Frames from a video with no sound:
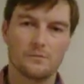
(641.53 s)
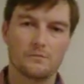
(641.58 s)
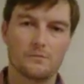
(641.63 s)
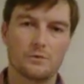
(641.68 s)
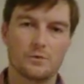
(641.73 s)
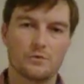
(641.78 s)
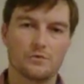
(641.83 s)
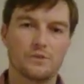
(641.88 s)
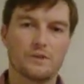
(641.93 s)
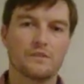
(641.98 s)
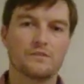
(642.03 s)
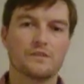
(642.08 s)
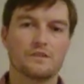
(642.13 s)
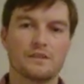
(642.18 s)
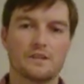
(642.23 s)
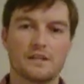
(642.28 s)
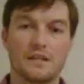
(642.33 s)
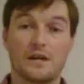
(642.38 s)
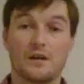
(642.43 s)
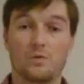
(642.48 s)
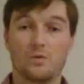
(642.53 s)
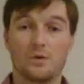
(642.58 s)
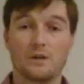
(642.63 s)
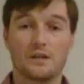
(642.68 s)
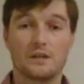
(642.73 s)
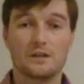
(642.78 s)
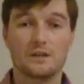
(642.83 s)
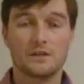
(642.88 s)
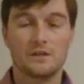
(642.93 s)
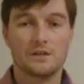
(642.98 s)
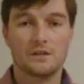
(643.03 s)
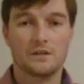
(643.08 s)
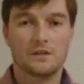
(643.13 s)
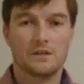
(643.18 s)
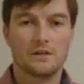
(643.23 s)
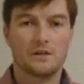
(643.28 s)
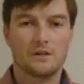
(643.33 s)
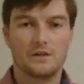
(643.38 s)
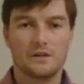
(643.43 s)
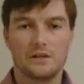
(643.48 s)
most definitely outweighed
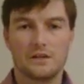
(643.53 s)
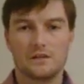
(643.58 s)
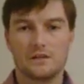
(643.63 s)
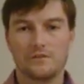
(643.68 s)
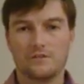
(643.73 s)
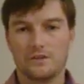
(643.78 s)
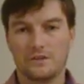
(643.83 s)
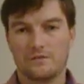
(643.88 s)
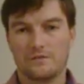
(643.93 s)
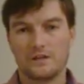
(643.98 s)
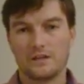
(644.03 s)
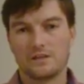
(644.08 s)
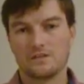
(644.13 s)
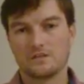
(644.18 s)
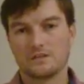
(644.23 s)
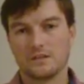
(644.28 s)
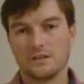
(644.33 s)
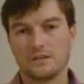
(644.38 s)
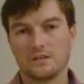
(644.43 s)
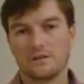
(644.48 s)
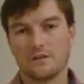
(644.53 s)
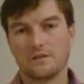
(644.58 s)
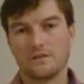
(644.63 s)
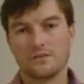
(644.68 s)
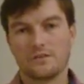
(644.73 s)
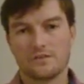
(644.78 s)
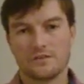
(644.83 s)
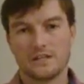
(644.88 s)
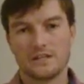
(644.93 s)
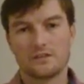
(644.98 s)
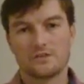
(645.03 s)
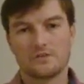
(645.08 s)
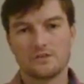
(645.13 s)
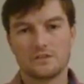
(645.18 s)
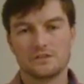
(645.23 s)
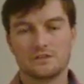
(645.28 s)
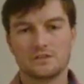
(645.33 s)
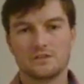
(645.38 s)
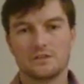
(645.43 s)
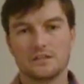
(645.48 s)
any of the effects that the static
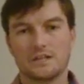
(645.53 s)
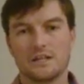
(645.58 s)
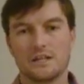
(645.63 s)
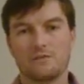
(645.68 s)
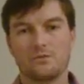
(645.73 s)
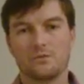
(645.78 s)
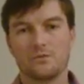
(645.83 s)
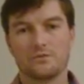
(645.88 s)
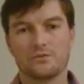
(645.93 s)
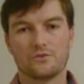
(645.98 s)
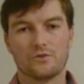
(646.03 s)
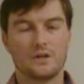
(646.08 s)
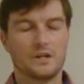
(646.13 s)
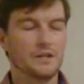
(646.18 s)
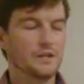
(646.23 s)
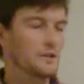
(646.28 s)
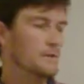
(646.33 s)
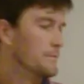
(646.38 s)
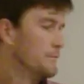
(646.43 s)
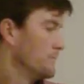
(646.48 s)
stretching did have on the training.